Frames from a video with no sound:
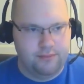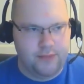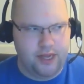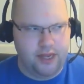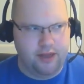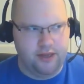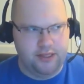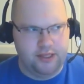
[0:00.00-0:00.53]

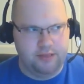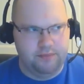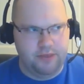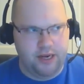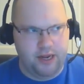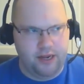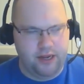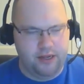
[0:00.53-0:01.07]
And Guts has
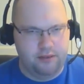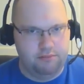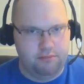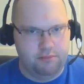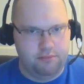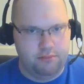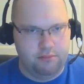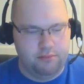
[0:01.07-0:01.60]
been naked
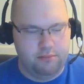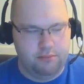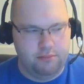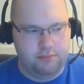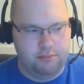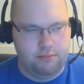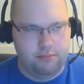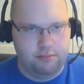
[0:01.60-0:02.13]

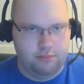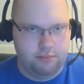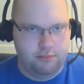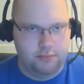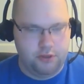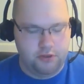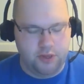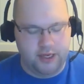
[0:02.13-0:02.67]

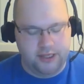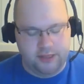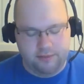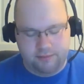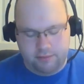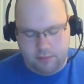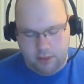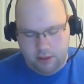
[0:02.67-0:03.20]
twice,
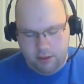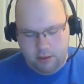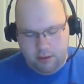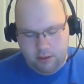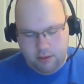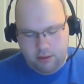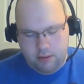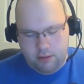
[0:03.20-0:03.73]

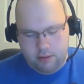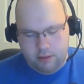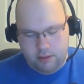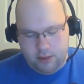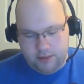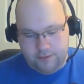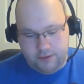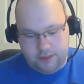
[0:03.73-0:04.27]

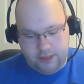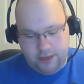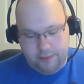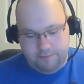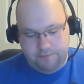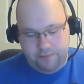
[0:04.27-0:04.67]
as far as I know.